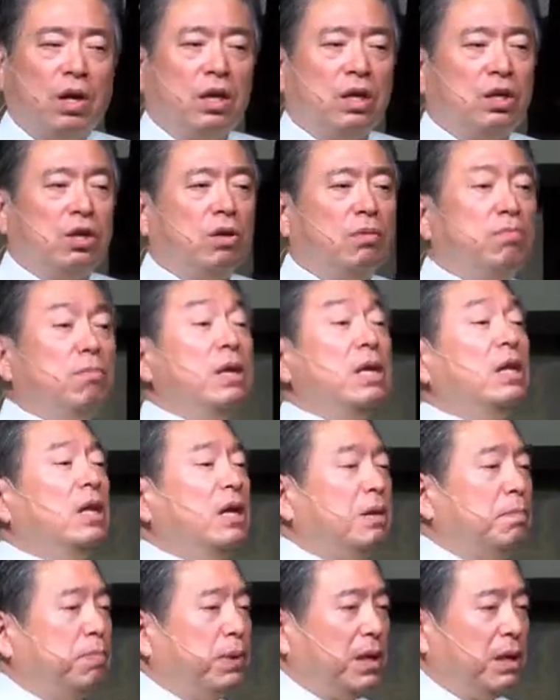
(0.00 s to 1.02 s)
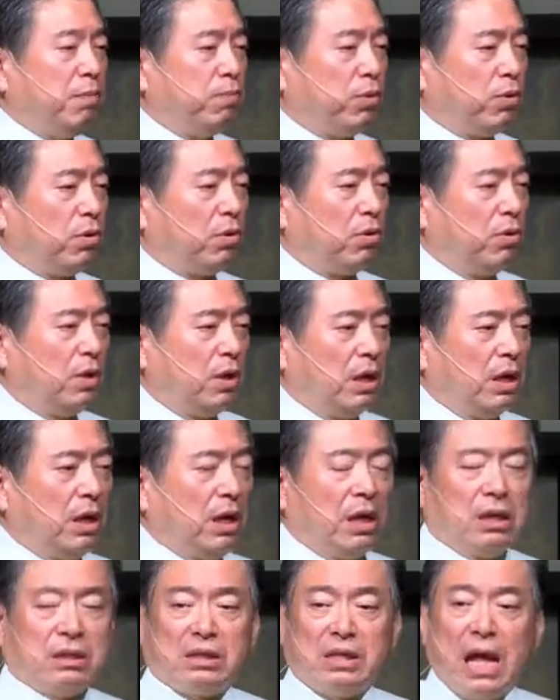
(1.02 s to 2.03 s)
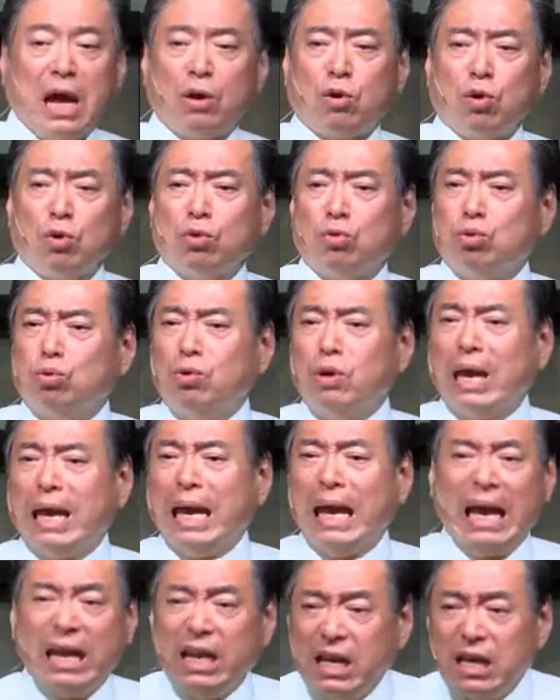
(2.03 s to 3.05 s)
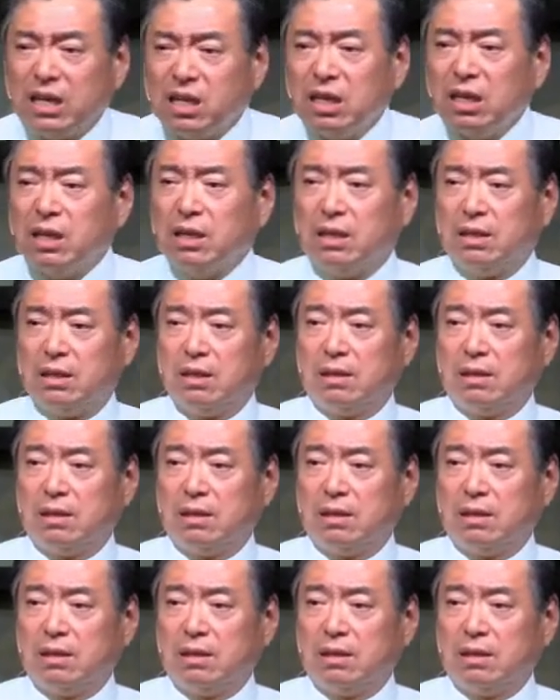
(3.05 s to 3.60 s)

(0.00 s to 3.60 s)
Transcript: you know meeting people, it's not going to do any good,